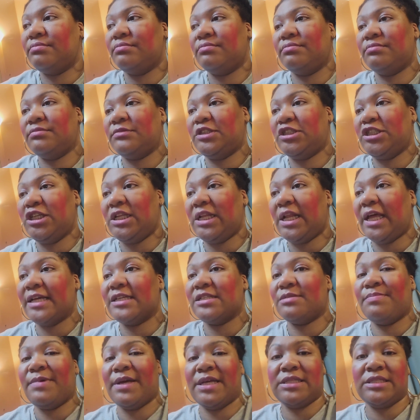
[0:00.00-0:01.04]
She likes
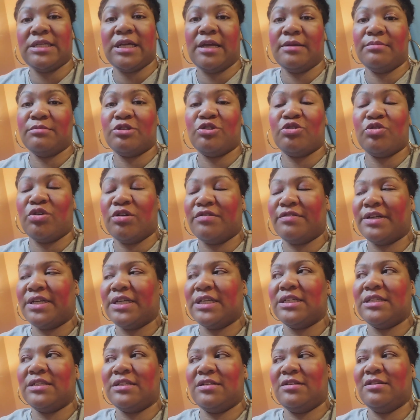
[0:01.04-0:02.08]
bedtime stories.